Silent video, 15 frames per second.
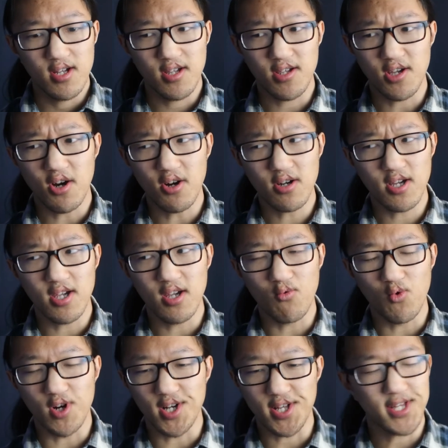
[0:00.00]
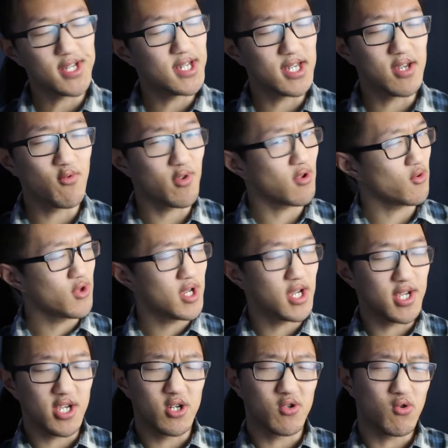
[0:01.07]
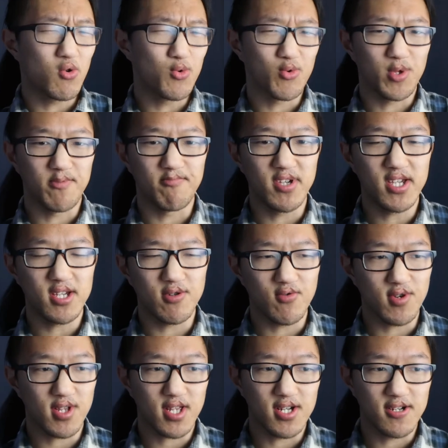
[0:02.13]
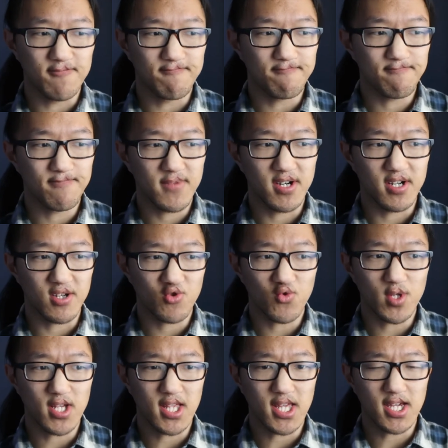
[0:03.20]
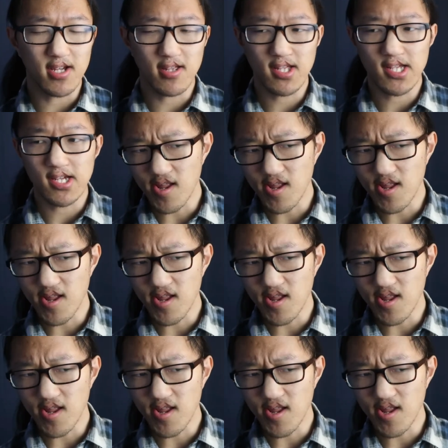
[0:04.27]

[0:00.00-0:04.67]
young he was. He was only a year older than me. He was 26.